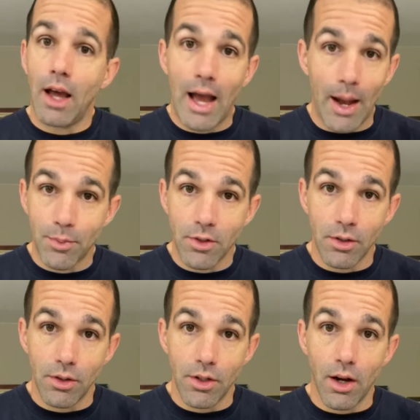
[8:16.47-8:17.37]

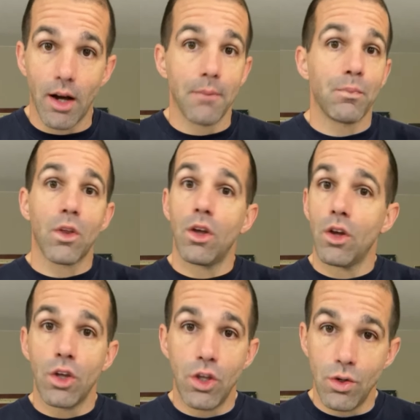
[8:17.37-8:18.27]
Absolutely not.
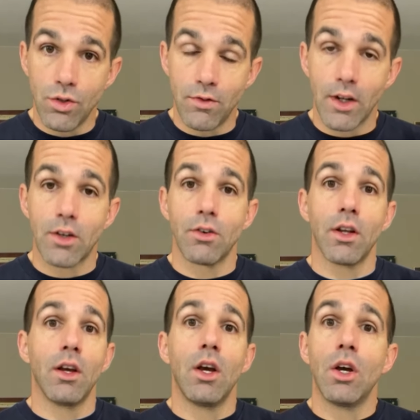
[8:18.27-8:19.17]
Huge
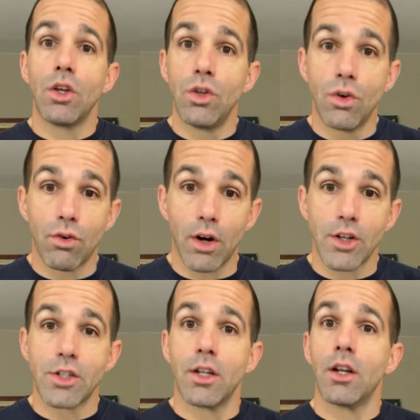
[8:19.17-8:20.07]
victory. You
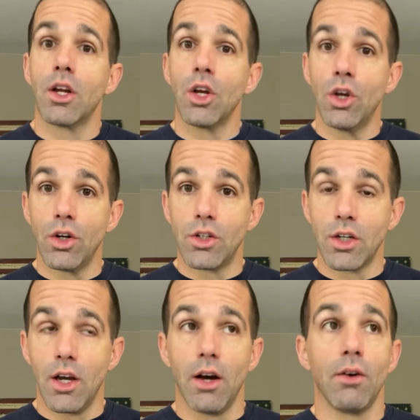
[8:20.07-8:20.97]
crushed it. Good to
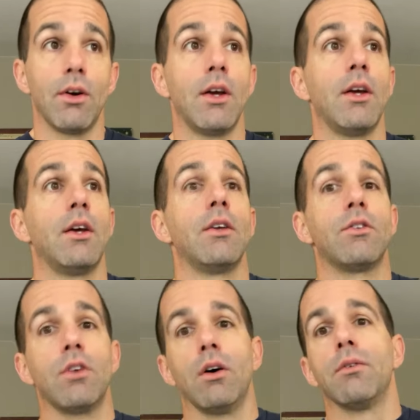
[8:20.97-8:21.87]
go.
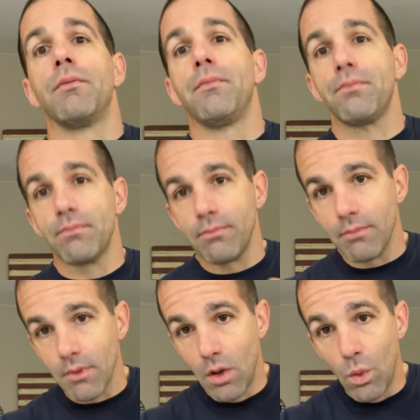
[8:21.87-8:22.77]
So,
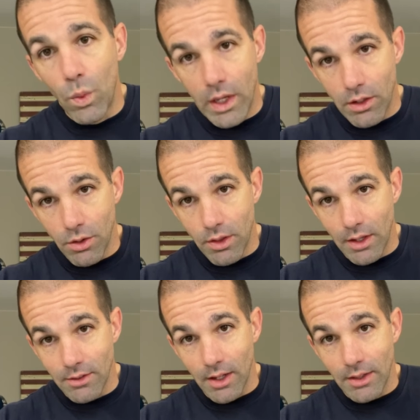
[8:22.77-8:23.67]
we can do
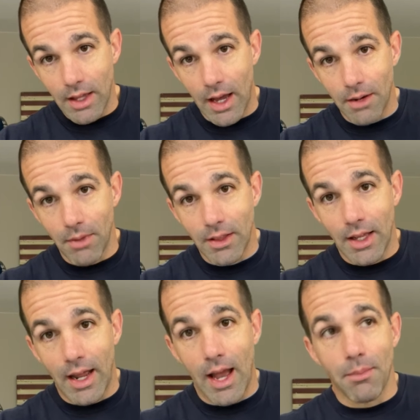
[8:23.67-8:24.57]
things like that, make
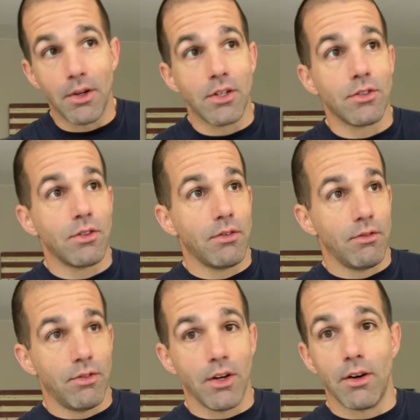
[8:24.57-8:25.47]
that happen. Just
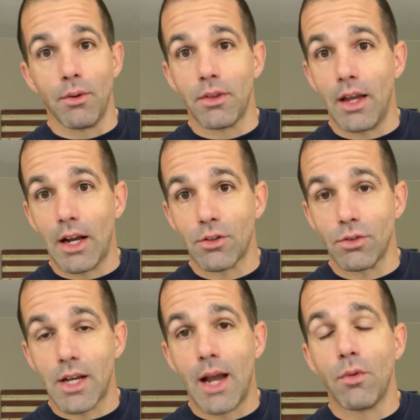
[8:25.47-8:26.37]
figure out what the actual
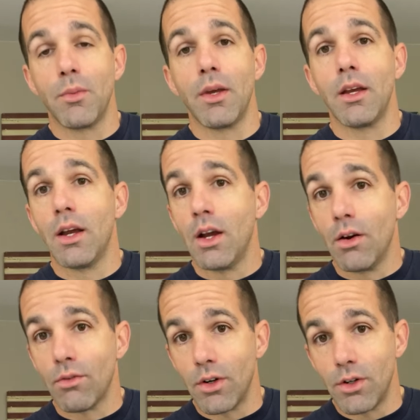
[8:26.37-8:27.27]
time would be,
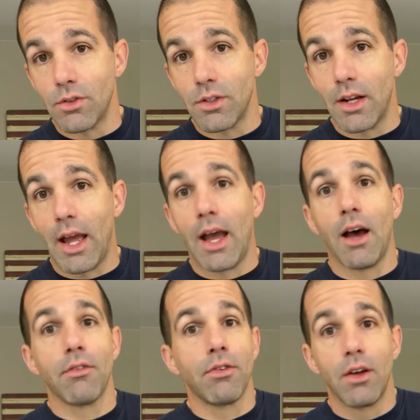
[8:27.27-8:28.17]
reduce it in
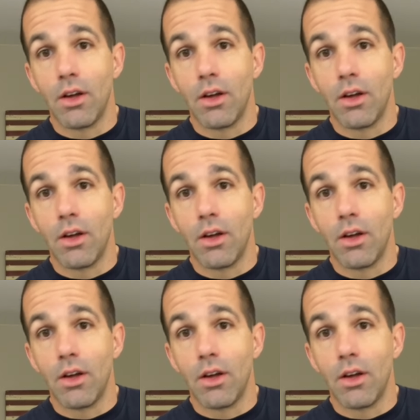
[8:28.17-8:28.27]
half.